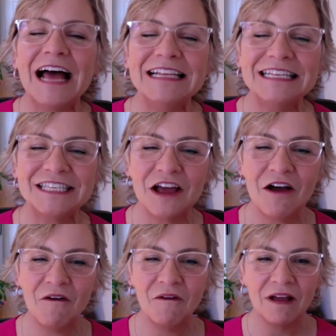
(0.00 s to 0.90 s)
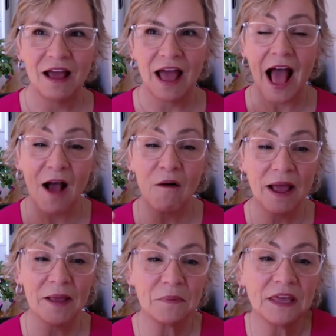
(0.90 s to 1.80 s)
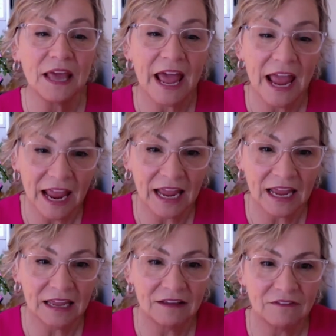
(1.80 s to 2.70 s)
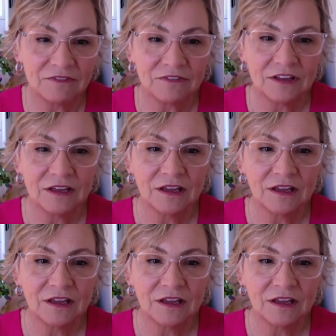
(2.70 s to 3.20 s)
And so how I behave